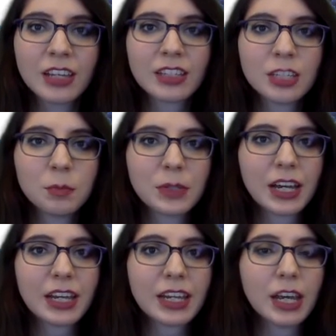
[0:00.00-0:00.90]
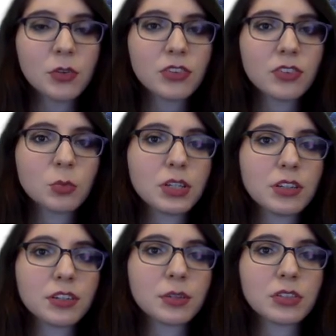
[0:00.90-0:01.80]
Keep an eye out. We
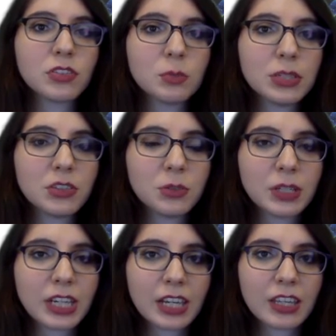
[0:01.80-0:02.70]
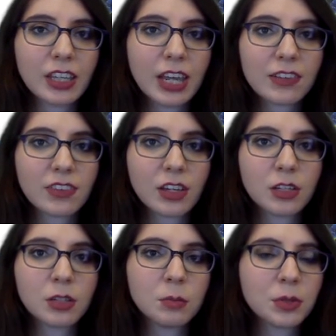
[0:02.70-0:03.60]
are going to be doing a class
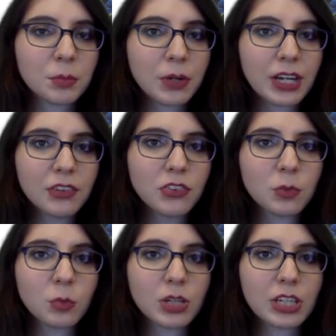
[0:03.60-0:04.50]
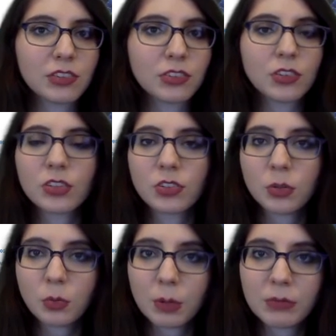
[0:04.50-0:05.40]
on Book Browse, which is also a
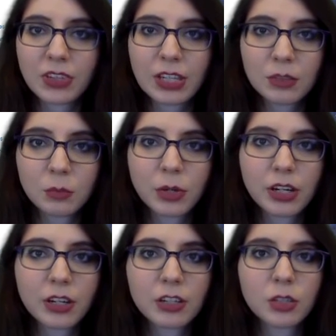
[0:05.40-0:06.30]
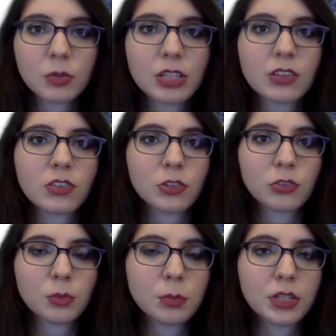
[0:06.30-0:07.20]
website where you can search
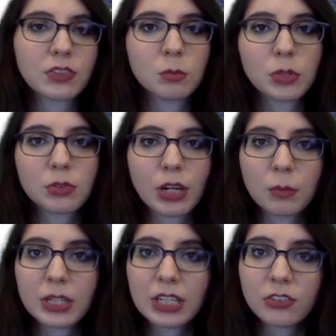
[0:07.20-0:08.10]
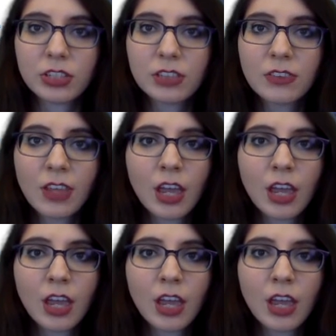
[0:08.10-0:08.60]
for books and book recommendations.